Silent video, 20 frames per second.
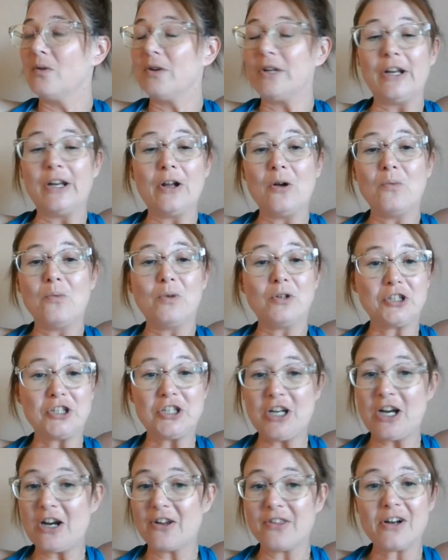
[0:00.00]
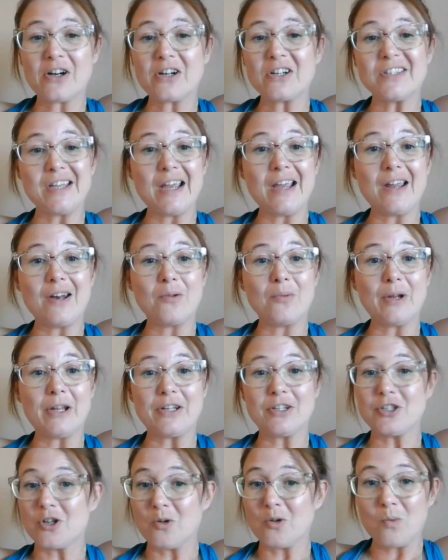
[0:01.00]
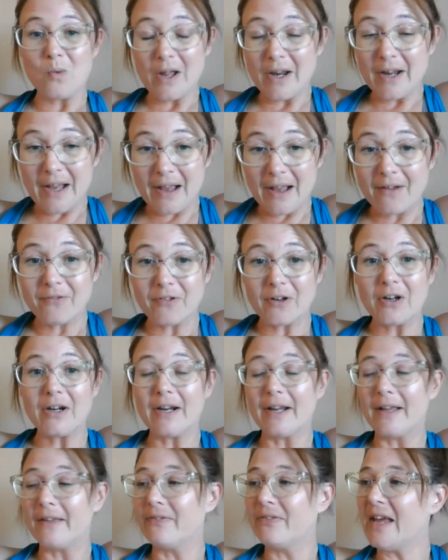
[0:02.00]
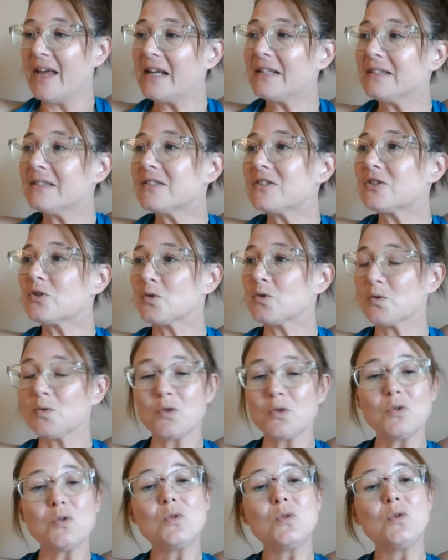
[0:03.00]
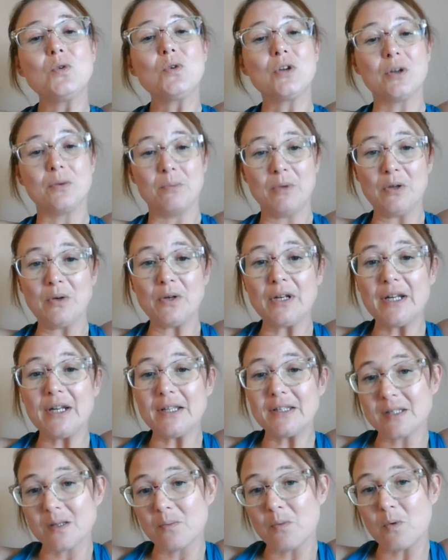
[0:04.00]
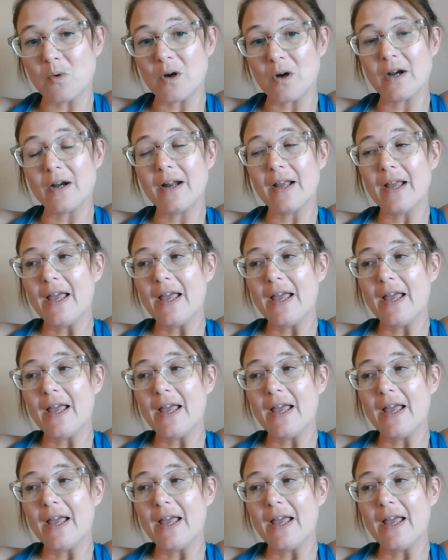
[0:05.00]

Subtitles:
will share their sandwich or whatever. And that's true community support.